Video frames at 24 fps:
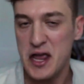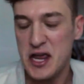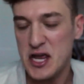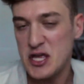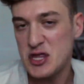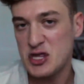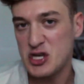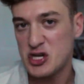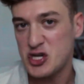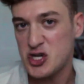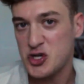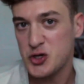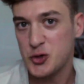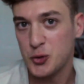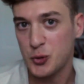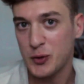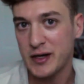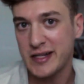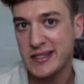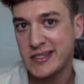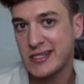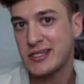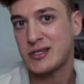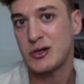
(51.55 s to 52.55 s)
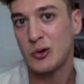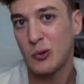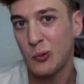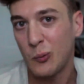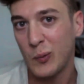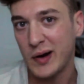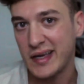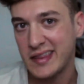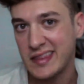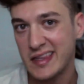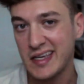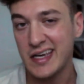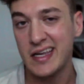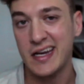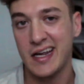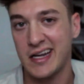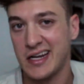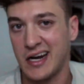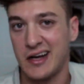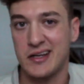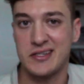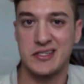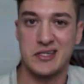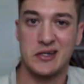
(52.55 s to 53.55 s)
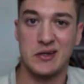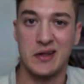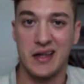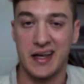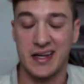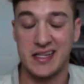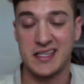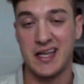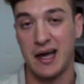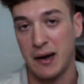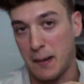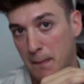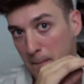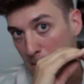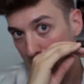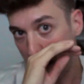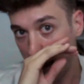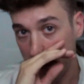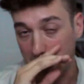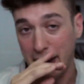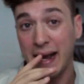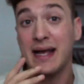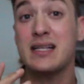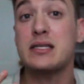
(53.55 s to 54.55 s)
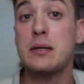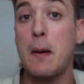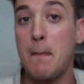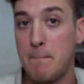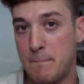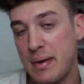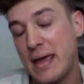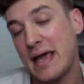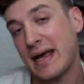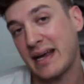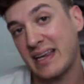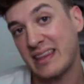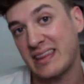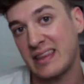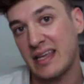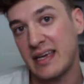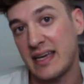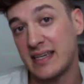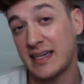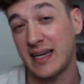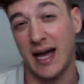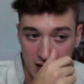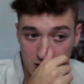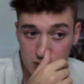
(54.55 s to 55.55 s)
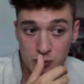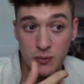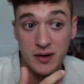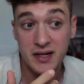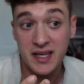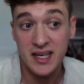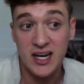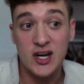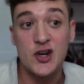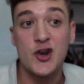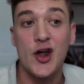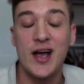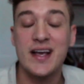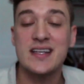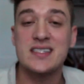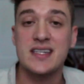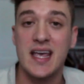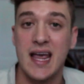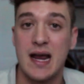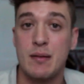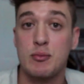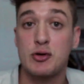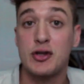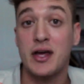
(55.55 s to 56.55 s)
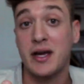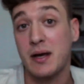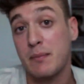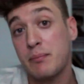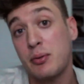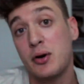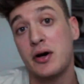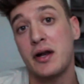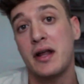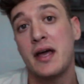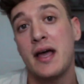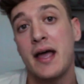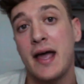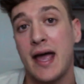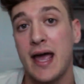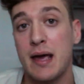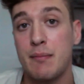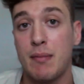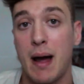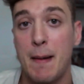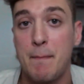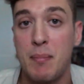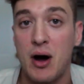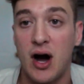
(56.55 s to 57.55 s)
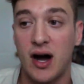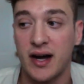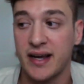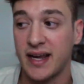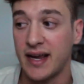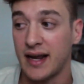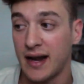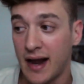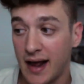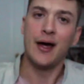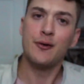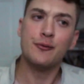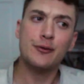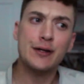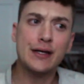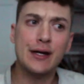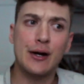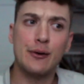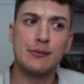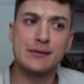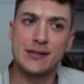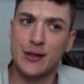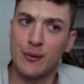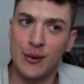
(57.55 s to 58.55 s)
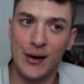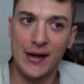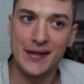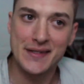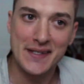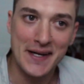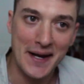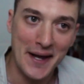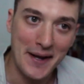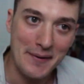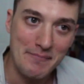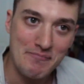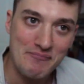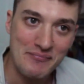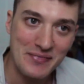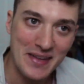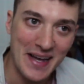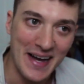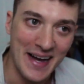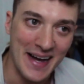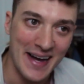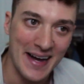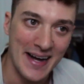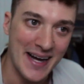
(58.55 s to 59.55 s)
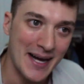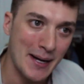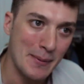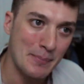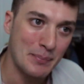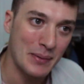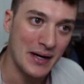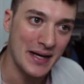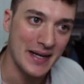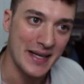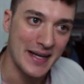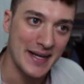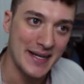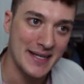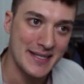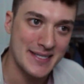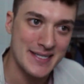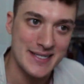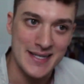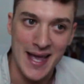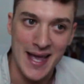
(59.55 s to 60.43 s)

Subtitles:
in the streets with it. It also, like, it's got a mic. It's a big thing. I just want to get a nice camera that I can put in my pocket. I don't really know what's going on today, but it's